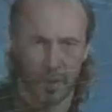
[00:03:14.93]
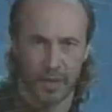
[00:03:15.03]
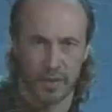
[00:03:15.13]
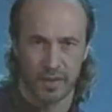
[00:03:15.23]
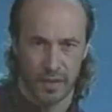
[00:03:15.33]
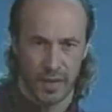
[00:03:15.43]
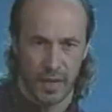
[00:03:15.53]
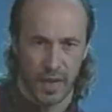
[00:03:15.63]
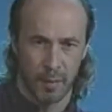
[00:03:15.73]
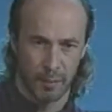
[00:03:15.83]
because
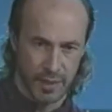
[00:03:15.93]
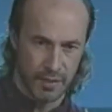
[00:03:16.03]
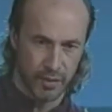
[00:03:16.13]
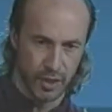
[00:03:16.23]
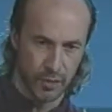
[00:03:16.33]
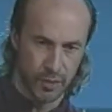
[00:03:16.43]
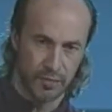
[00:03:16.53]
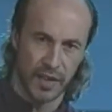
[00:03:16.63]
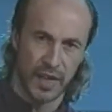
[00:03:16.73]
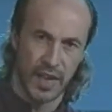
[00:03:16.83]
I'm a believer in using
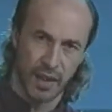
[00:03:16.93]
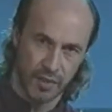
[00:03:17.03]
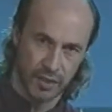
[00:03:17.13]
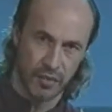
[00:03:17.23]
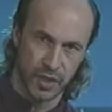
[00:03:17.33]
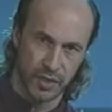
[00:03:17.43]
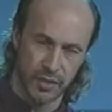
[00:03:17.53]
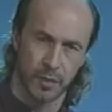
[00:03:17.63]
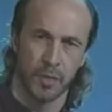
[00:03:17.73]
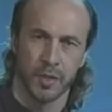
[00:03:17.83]
fairly heavy strings
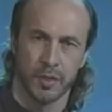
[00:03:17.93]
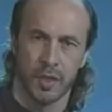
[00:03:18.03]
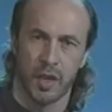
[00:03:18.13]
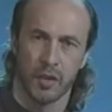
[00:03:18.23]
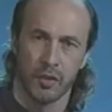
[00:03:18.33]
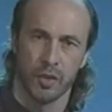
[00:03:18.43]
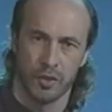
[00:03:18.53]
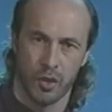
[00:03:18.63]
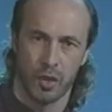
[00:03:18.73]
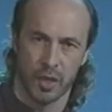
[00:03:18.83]
to produce a good,
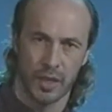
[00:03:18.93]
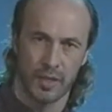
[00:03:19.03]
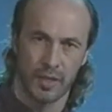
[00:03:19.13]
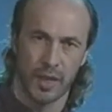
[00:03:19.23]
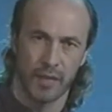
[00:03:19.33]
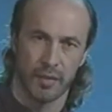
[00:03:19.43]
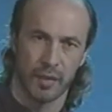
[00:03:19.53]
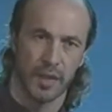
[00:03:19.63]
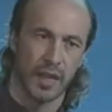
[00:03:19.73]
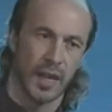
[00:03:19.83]
strong, clean sound.
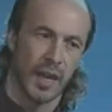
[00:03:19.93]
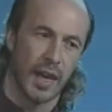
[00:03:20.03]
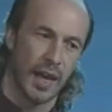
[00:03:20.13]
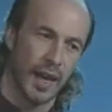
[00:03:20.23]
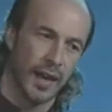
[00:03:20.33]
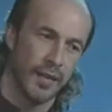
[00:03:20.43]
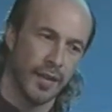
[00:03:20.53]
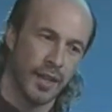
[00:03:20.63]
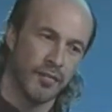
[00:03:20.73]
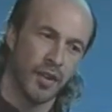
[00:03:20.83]
And
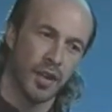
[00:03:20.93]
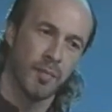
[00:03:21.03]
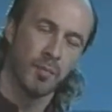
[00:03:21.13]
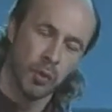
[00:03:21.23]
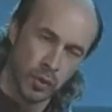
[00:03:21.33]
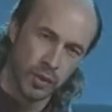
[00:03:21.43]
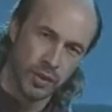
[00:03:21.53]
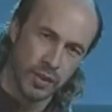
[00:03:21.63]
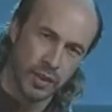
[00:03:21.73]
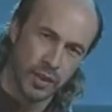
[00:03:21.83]
it's very
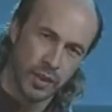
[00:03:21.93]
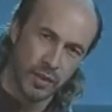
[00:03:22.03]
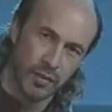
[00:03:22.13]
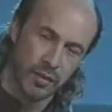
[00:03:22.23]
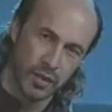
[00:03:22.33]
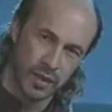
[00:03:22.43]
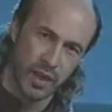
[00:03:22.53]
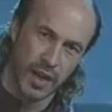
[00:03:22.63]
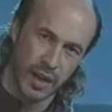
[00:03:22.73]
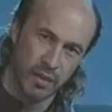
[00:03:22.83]
important that your strings
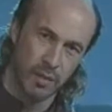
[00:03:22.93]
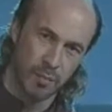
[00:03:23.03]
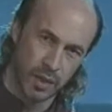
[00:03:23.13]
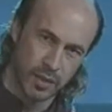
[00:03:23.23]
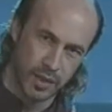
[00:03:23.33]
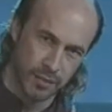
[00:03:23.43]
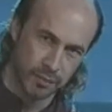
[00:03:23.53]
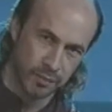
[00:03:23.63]
aren't actually buzzing.